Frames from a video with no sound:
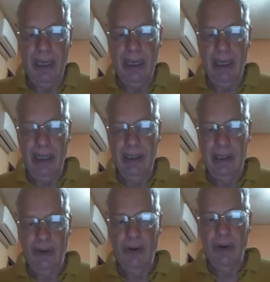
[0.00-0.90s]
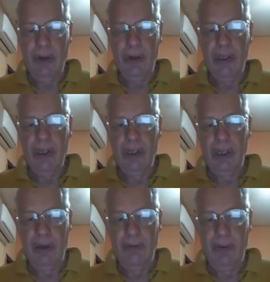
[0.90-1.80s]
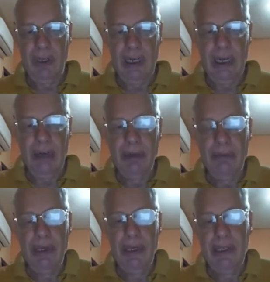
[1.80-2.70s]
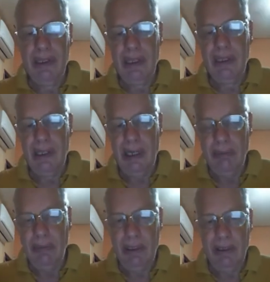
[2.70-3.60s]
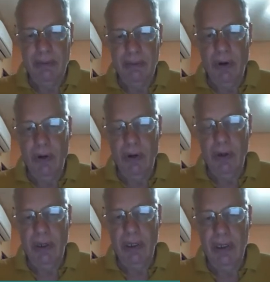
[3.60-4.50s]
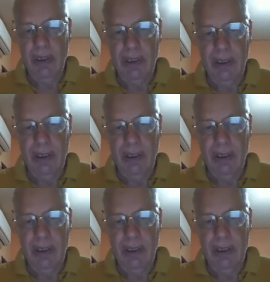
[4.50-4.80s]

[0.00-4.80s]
it's a strong condition. Lambda big is easy. Lambda small is